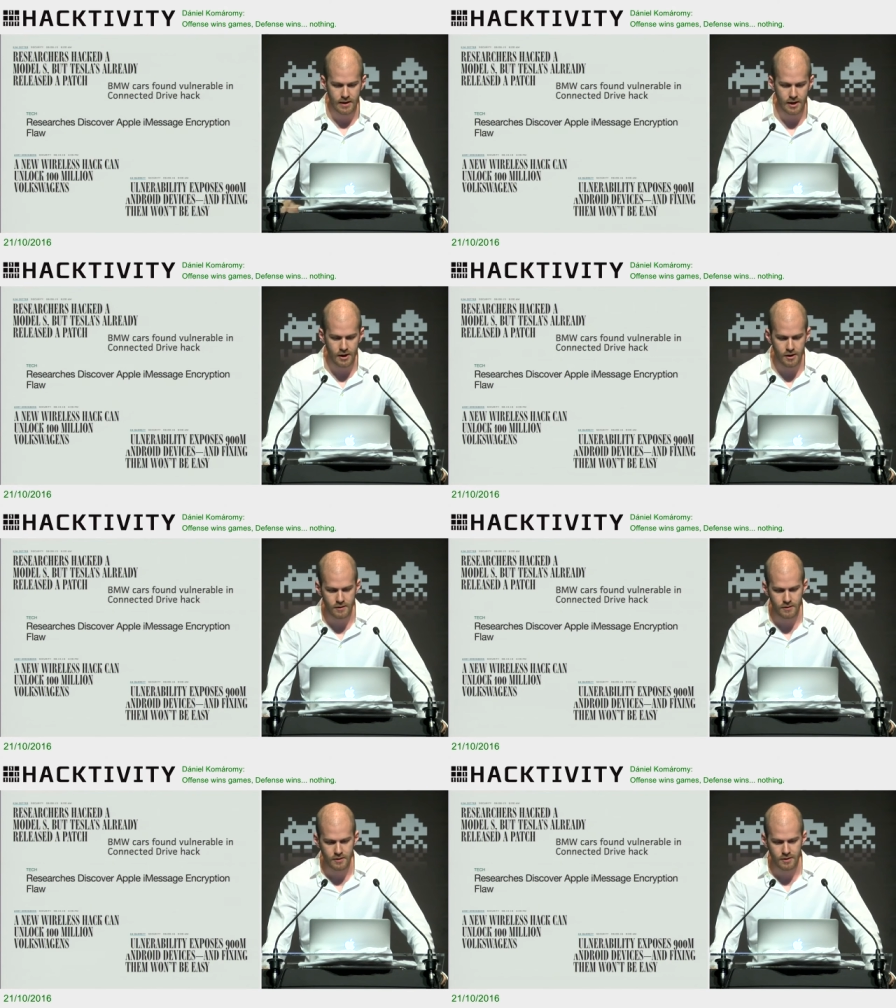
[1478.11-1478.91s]

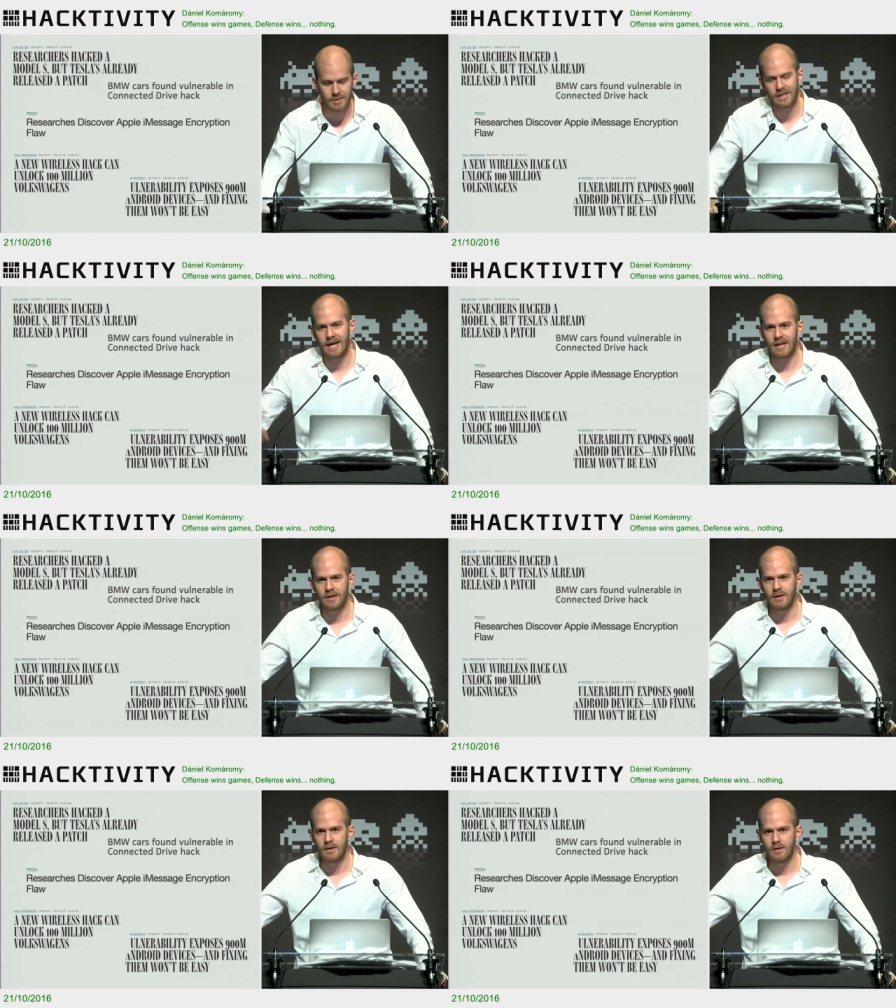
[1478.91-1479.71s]
But then,
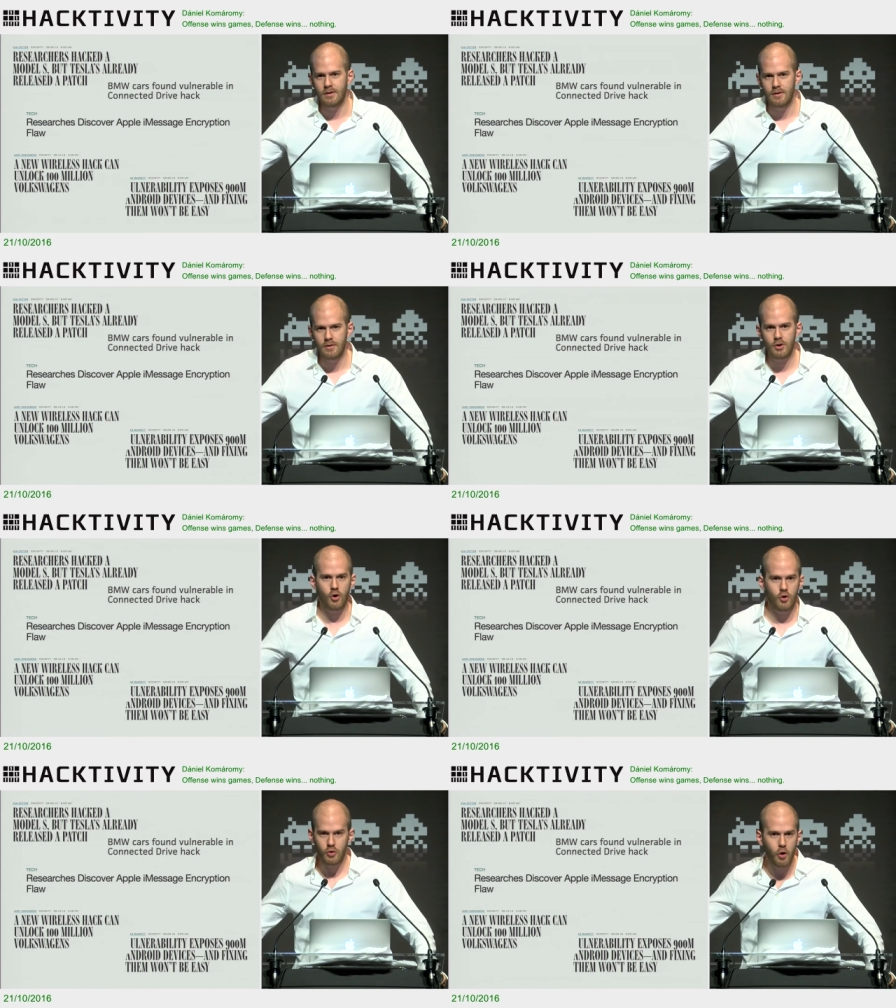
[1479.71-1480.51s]

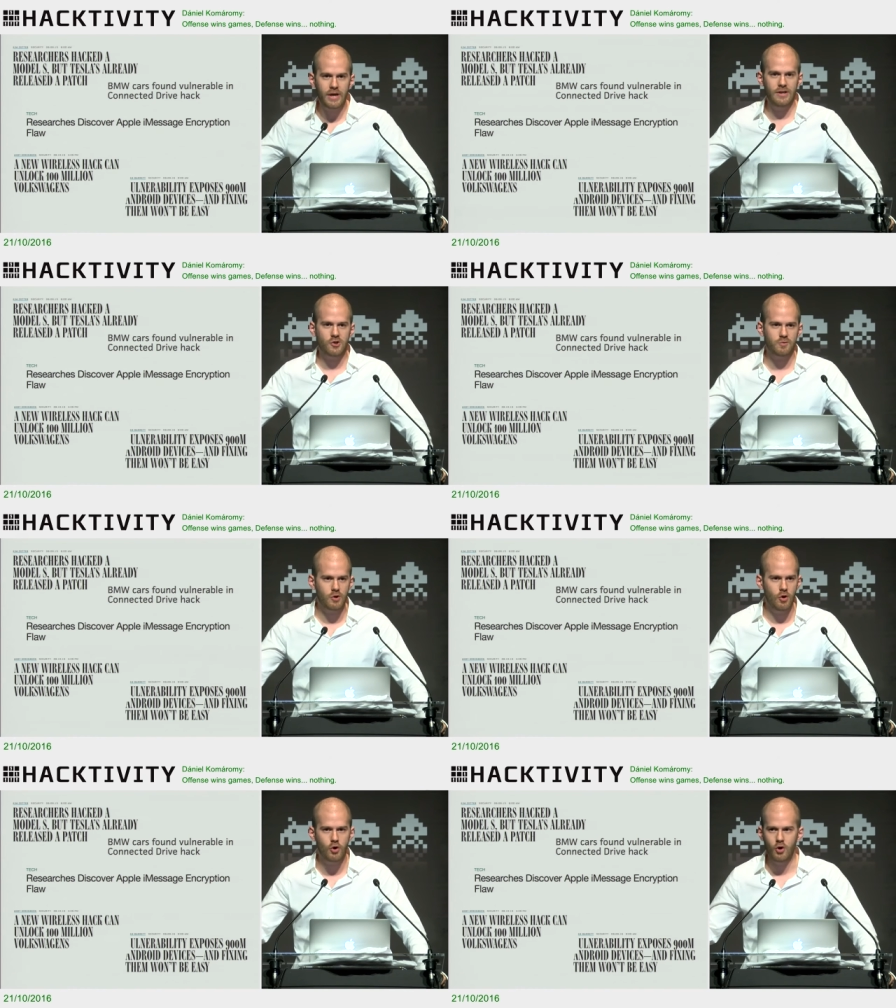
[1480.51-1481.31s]
okay, those
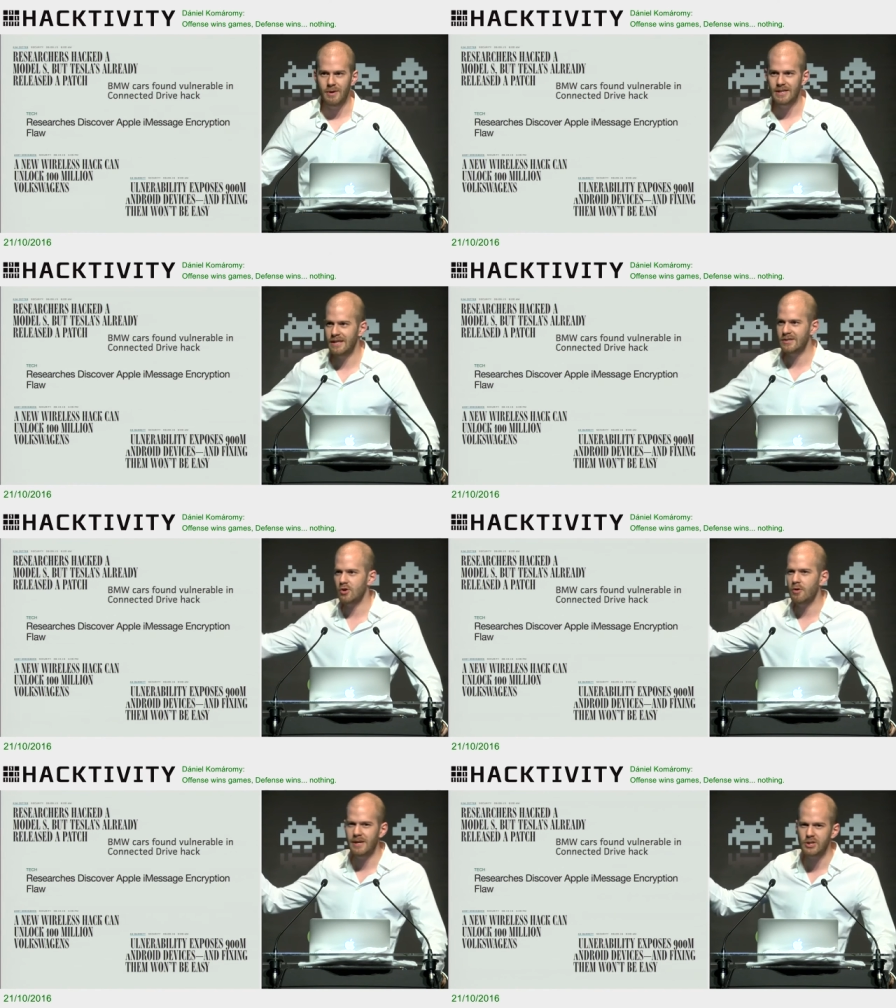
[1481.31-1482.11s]
were local, but then there's a
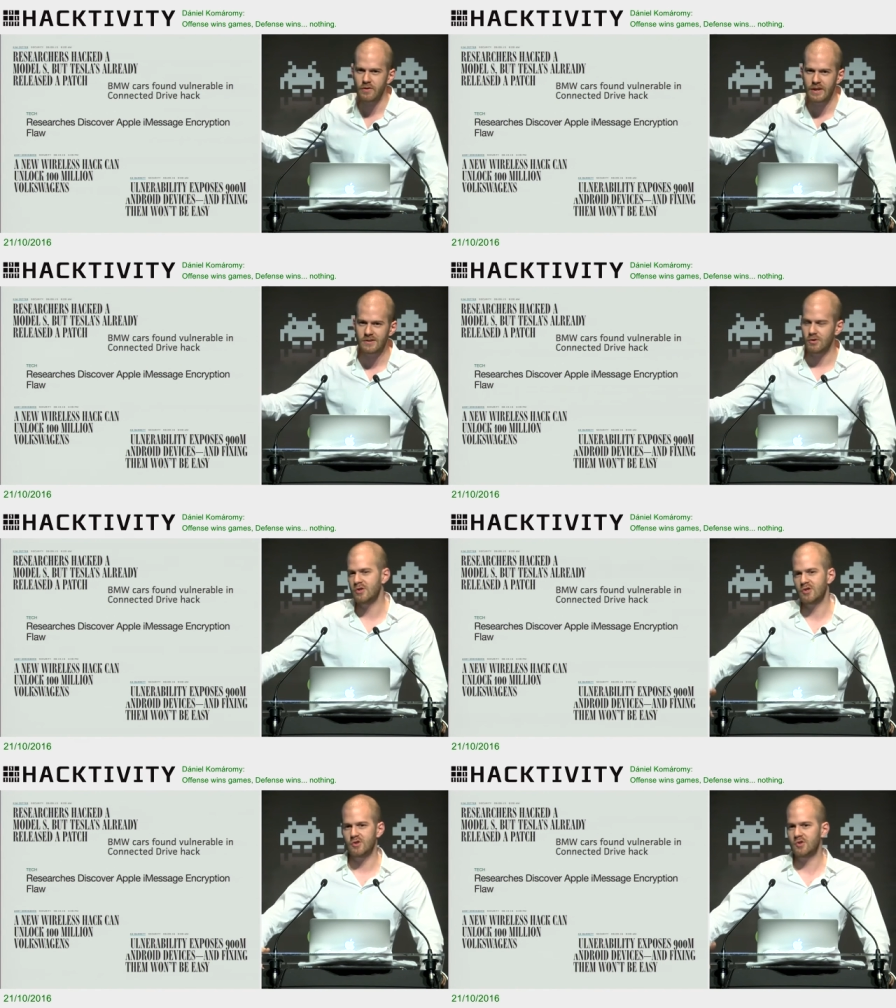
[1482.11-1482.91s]
whole bunch of things
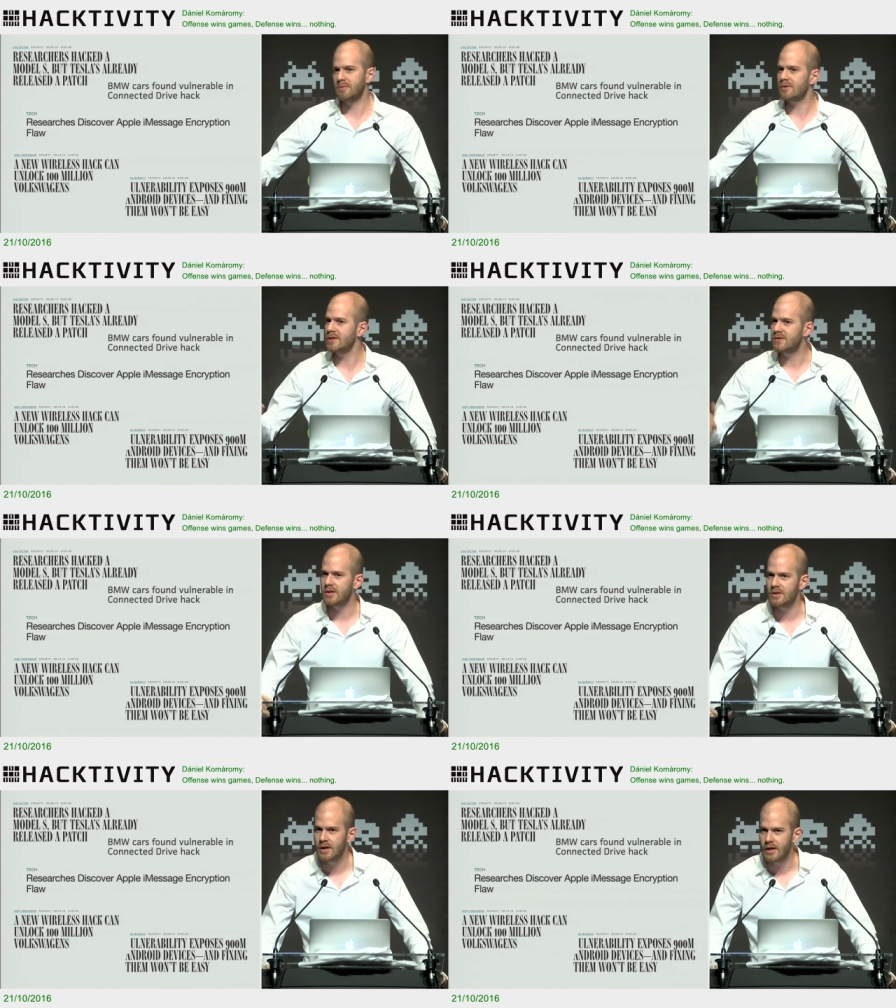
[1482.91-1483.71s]
also super
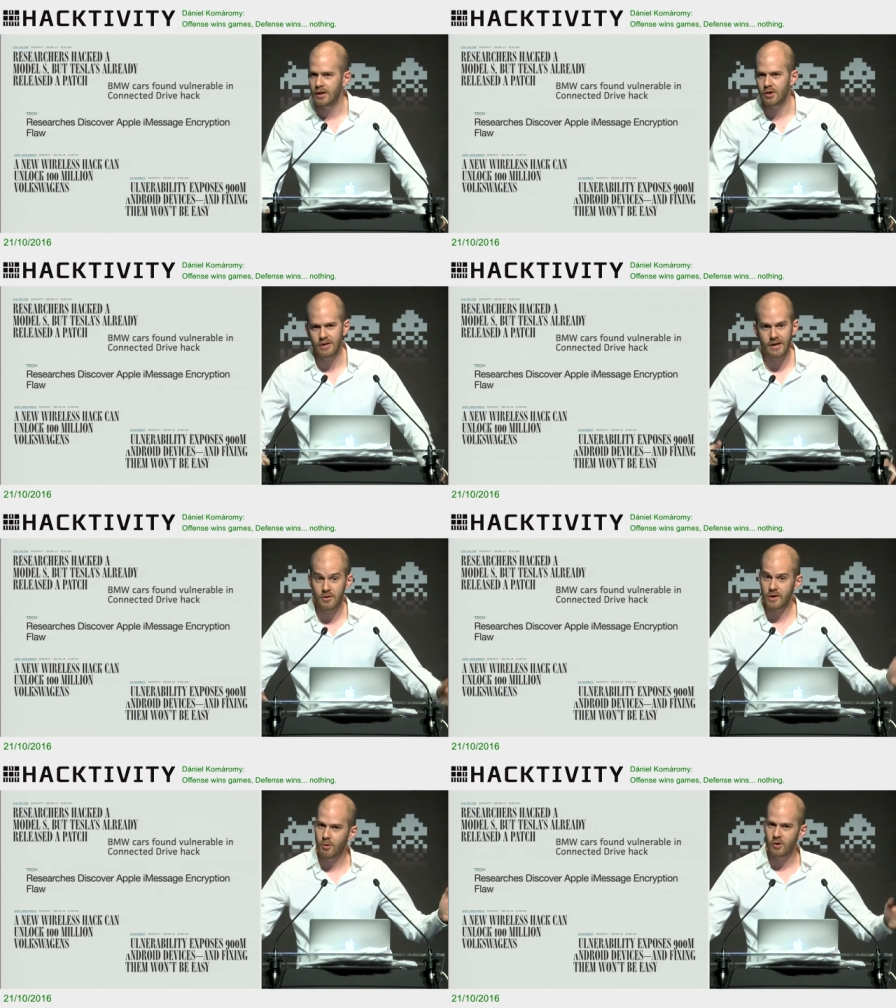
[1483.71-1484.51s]
recent, that
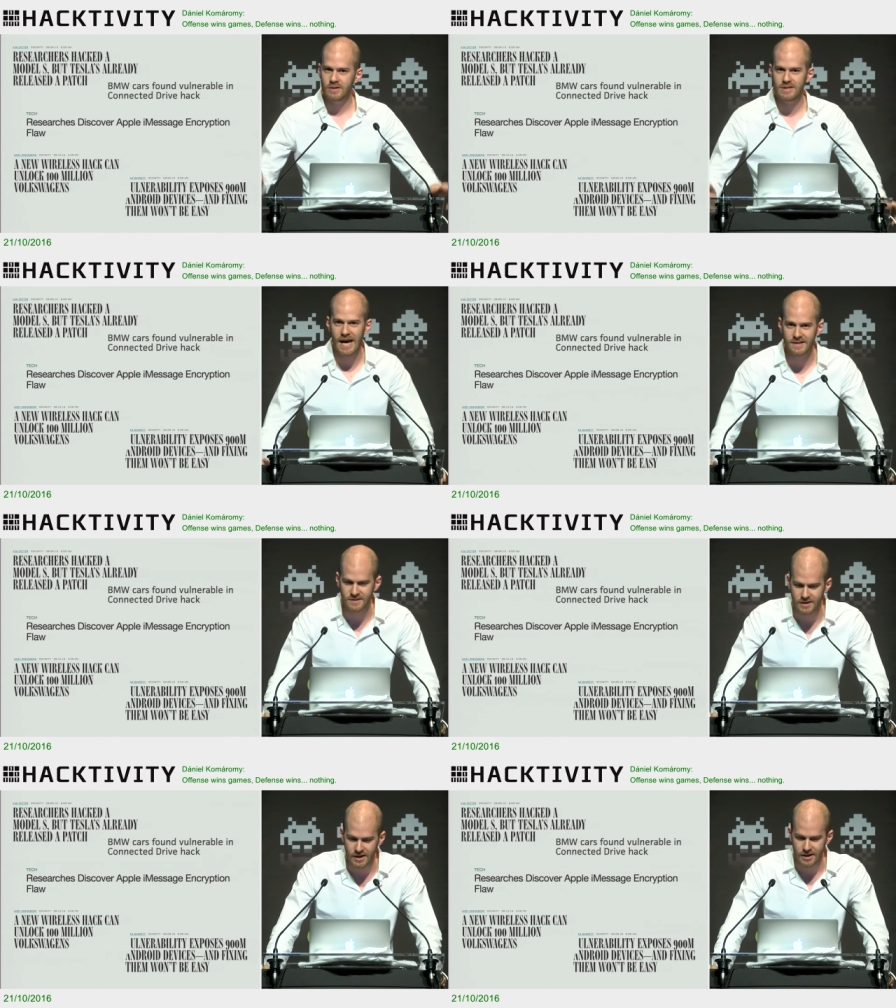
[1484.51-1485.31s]
are remote attacks,